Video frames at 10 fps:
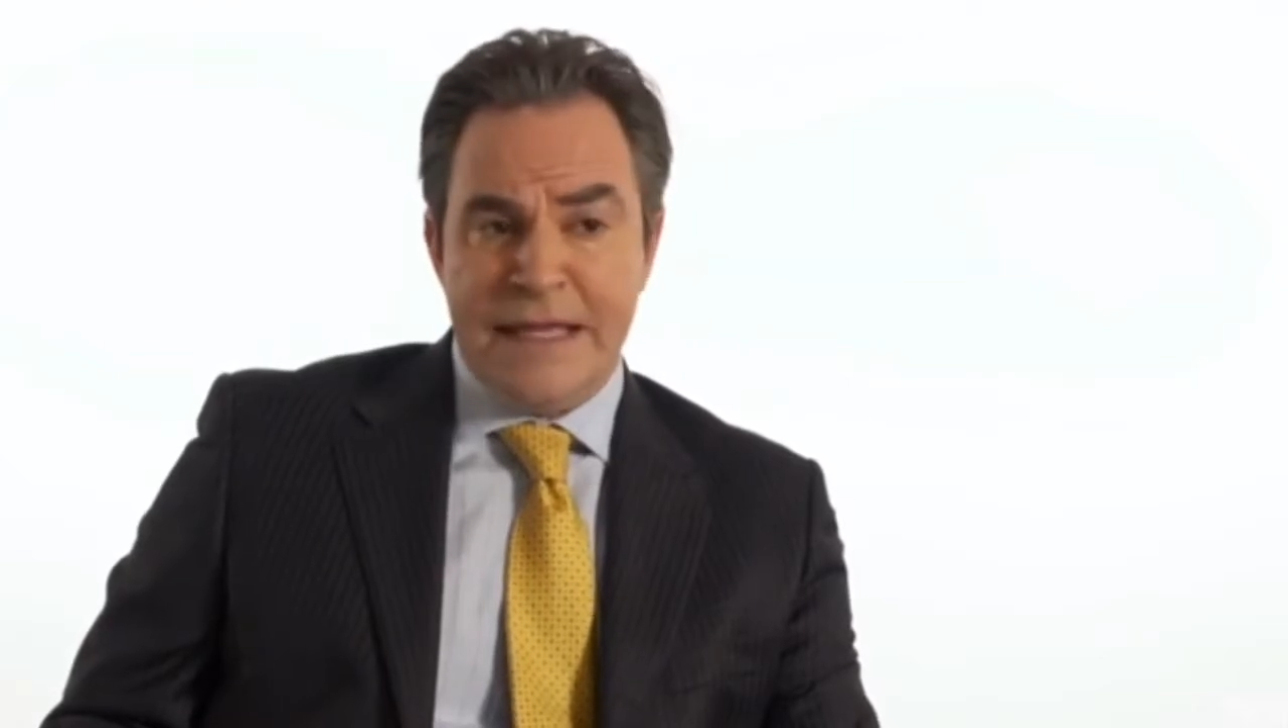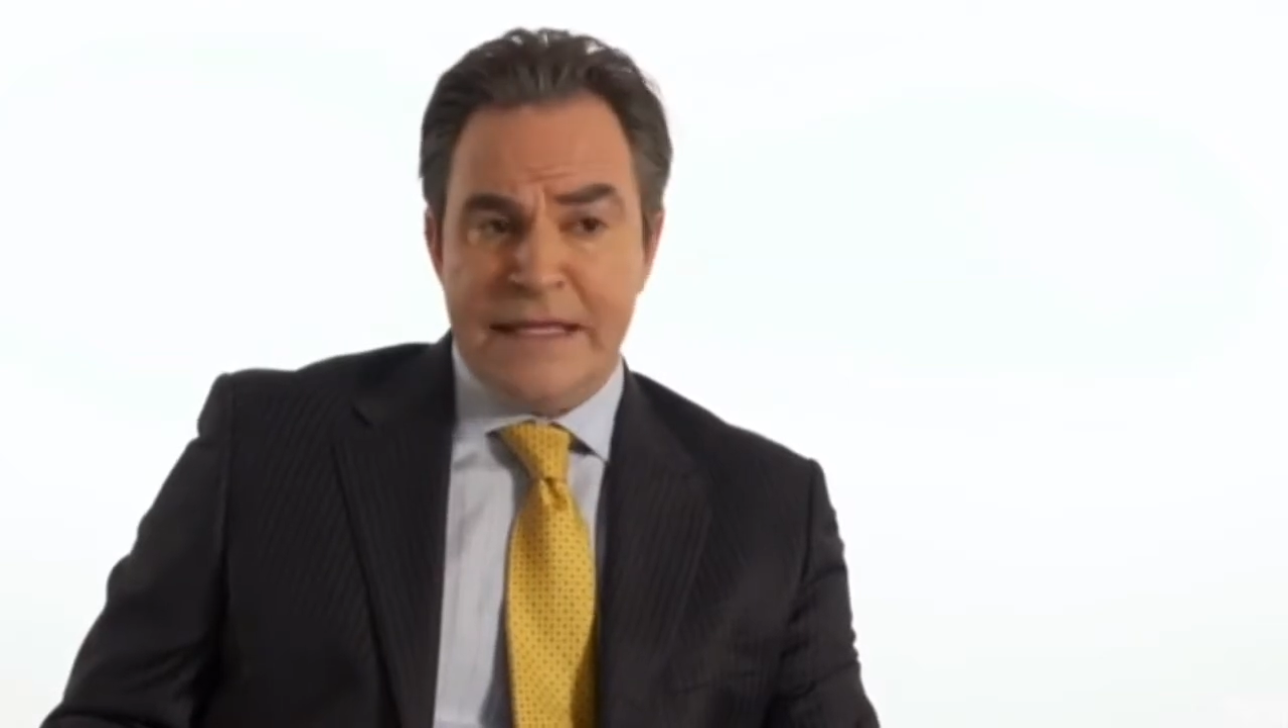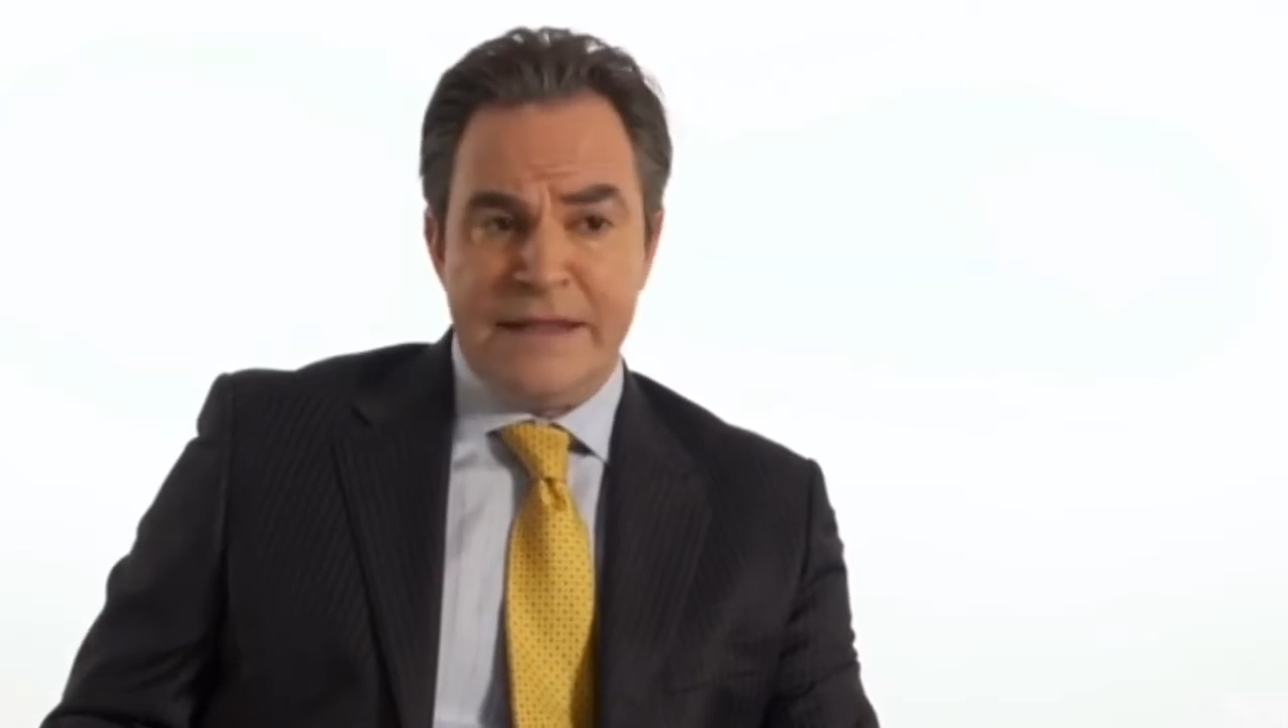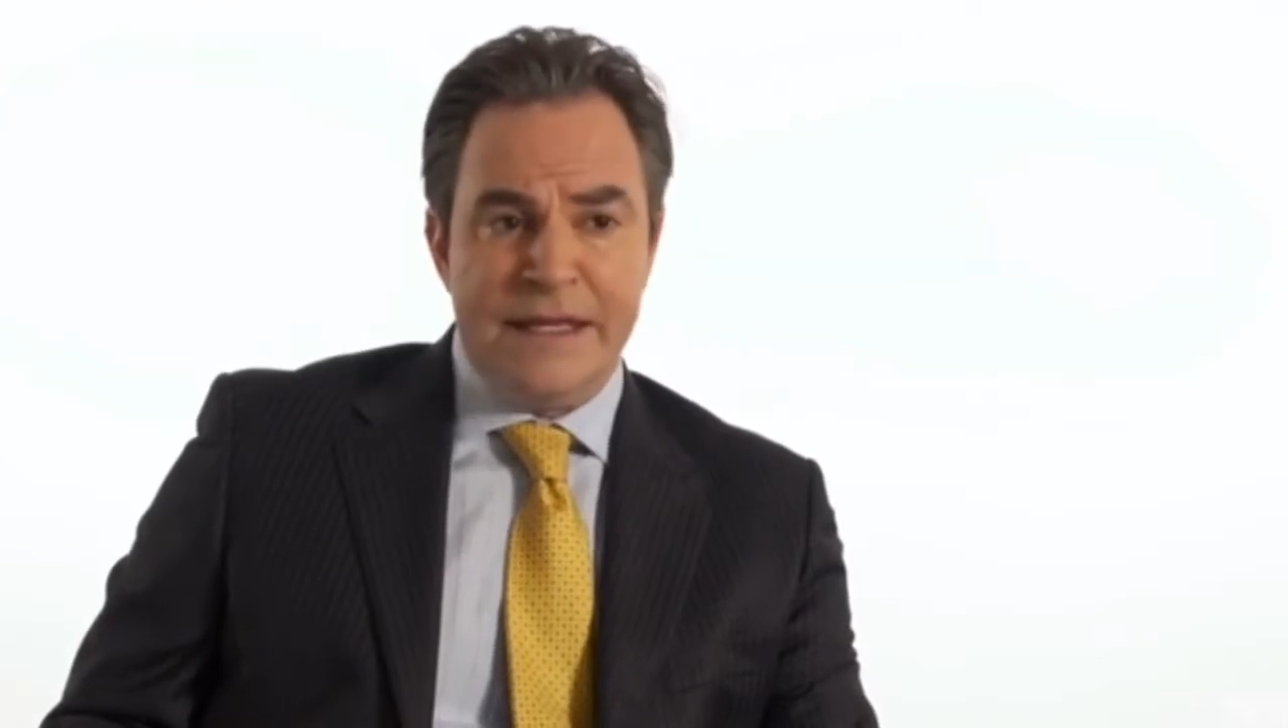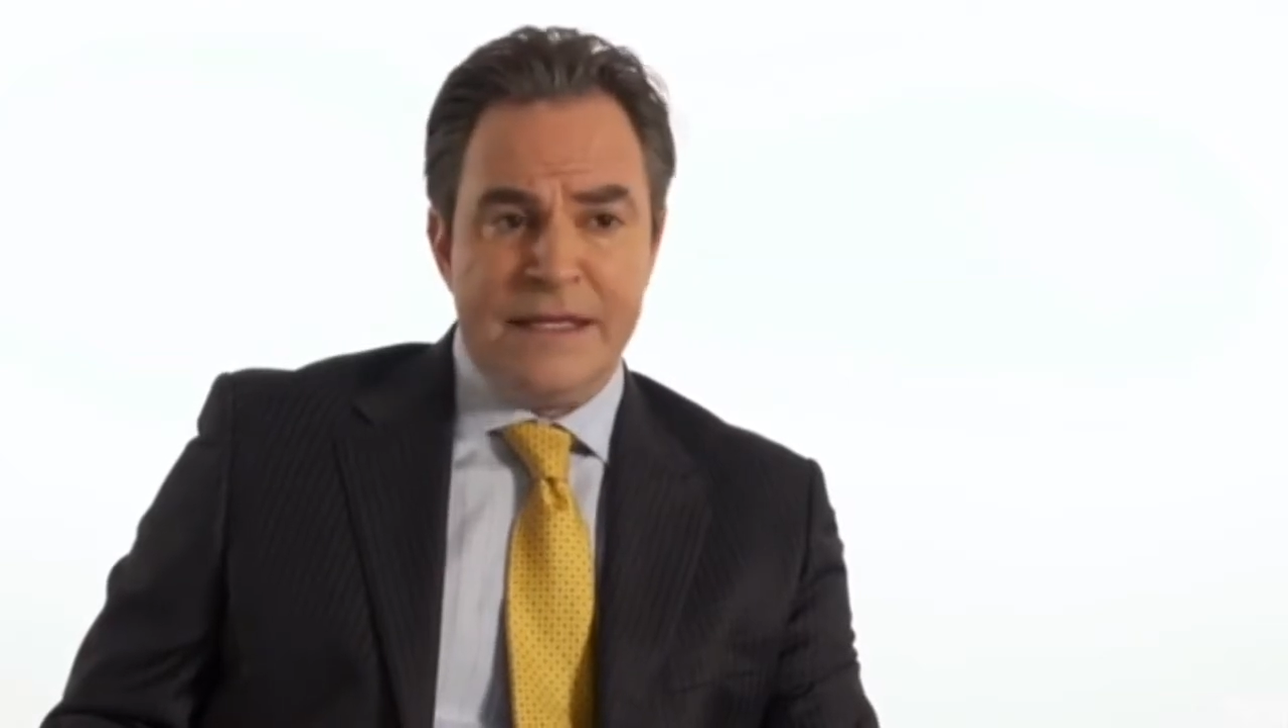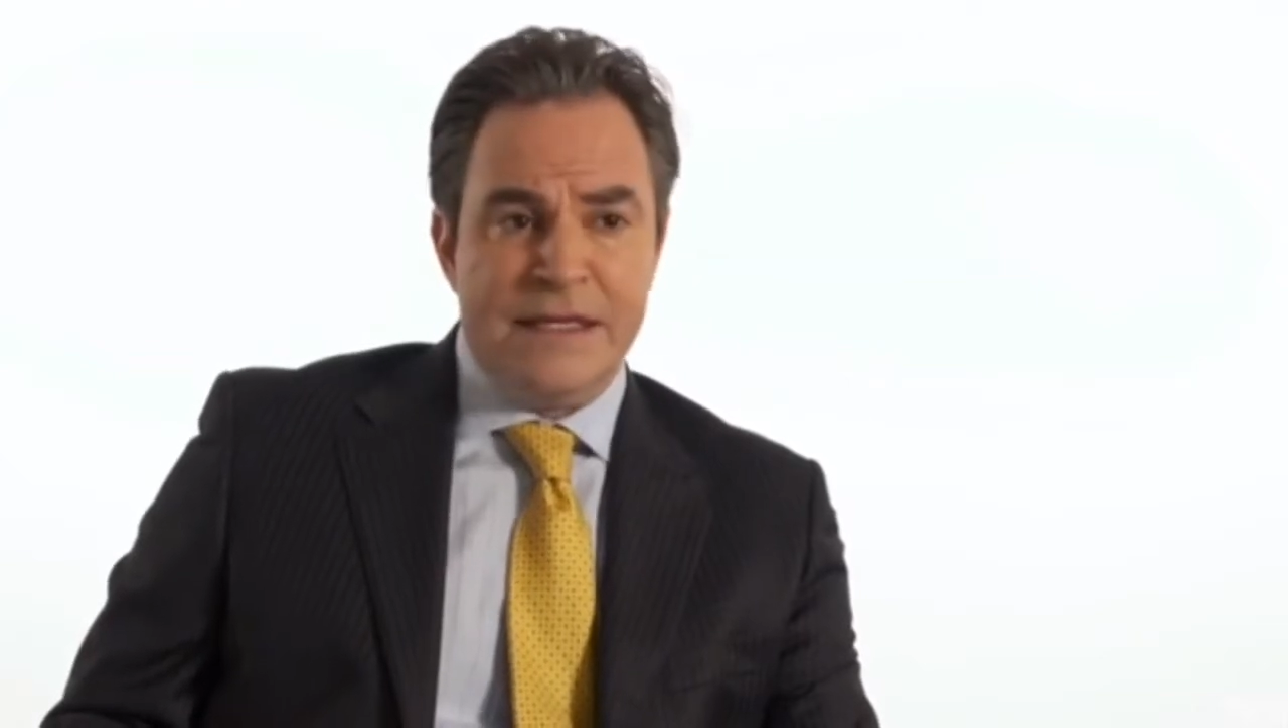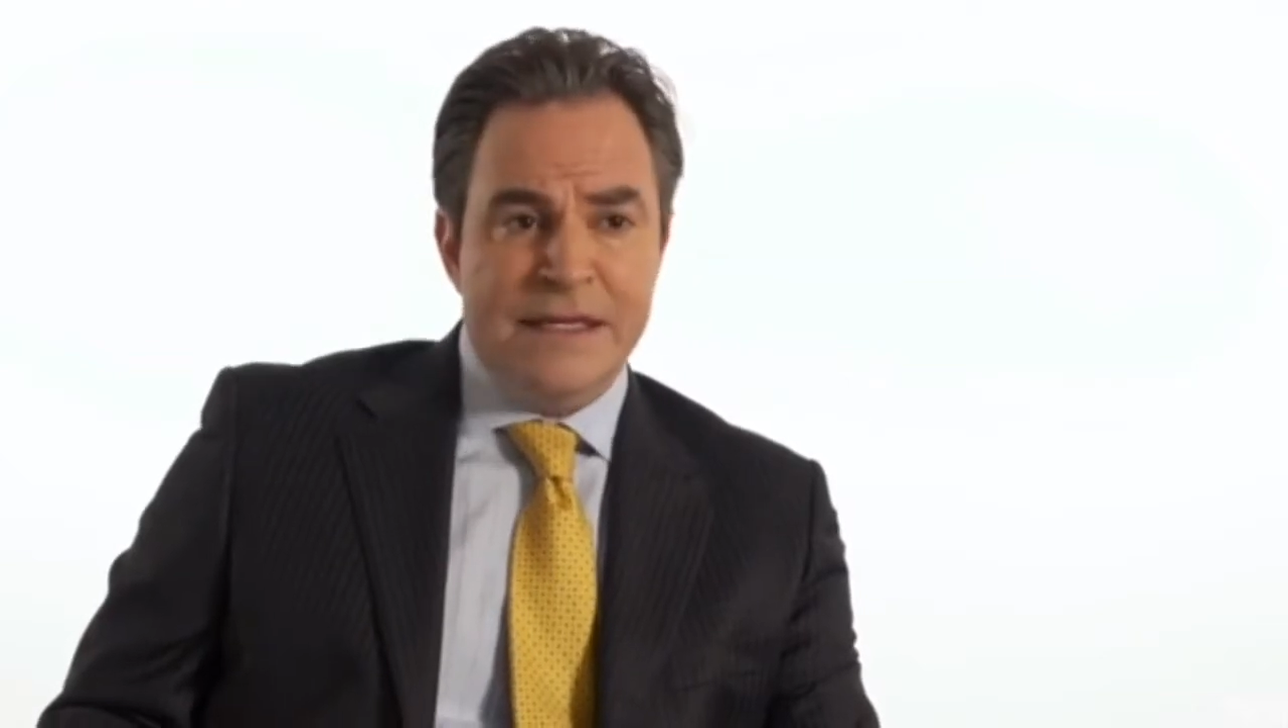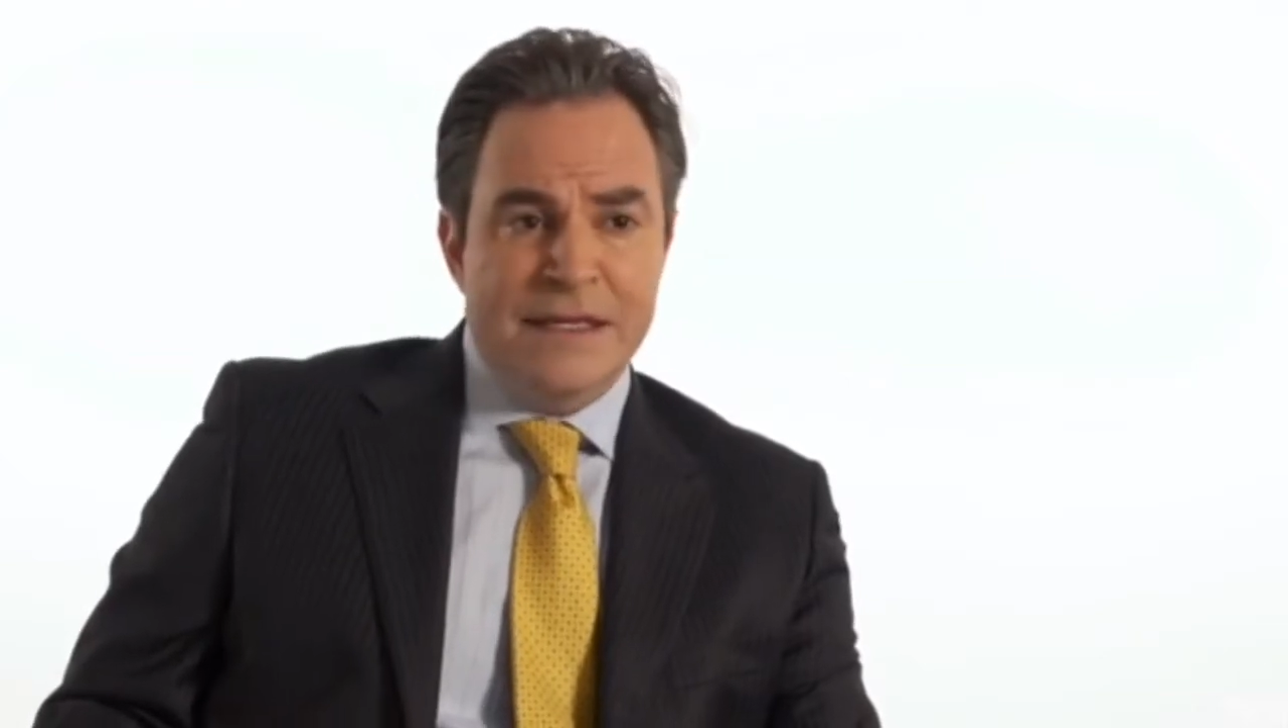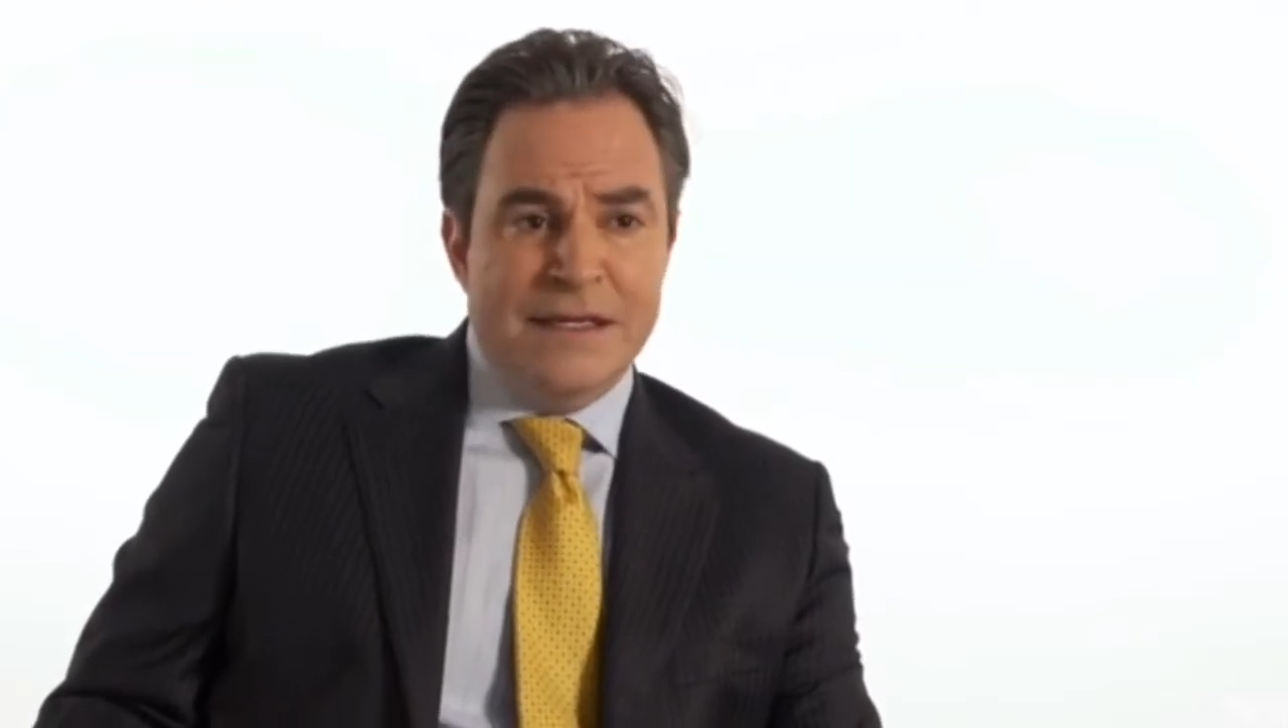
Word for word: anything